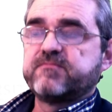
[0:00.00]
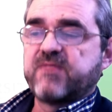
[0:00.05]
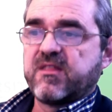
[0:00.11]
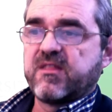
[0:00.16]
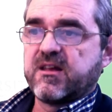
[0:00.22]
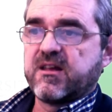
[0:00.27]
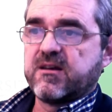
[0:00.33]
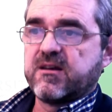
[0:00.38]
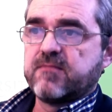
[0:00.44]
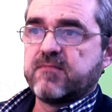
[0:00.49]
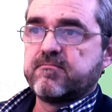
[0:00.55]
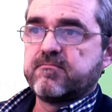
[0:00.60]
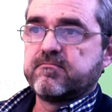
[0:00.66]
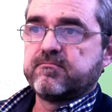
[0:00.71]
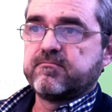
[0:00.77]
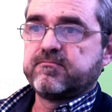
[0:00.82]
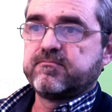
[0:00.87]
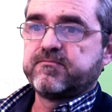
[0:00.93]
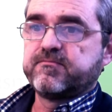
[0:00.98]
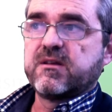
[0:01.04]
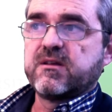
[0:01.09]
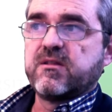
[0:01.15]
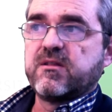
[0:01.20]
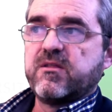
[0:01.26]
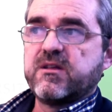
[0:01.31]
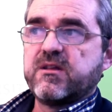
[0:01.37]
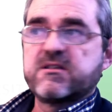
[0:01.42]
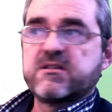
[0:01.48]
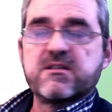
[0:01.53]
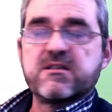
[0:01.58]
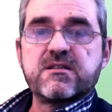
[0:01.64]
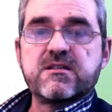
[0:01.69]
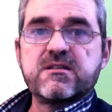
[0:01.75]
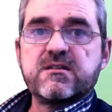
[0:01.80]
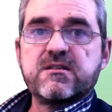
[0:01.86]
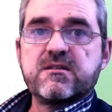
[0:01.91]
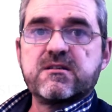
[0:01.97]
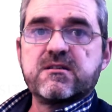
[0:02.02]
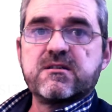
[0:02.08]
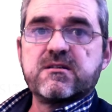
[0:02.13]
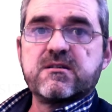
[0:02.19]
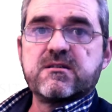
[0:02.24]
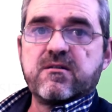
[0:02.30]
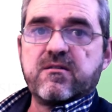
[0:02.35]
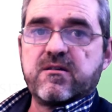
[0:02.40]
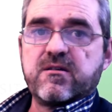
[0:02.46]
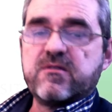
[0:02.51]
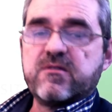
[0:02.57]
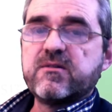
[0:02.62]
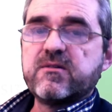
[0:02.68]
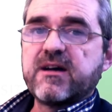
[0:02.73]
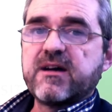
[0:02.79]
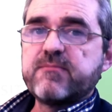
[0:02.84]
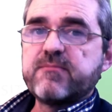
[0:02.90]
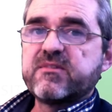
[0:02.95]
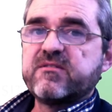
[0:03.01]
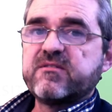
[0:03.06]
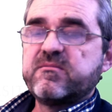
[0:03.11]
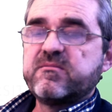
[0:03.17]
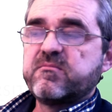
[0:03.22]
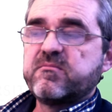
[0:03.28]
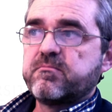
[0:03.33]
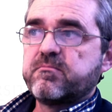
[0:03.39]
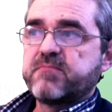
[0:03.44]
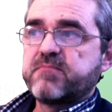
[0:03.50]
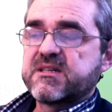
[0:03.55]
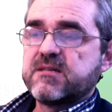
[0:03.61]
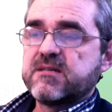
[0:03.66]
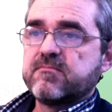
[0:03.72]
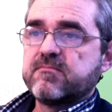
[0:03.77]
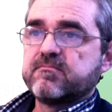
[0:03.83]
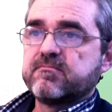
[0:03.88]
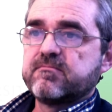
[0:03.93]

then this is the new gap, psi,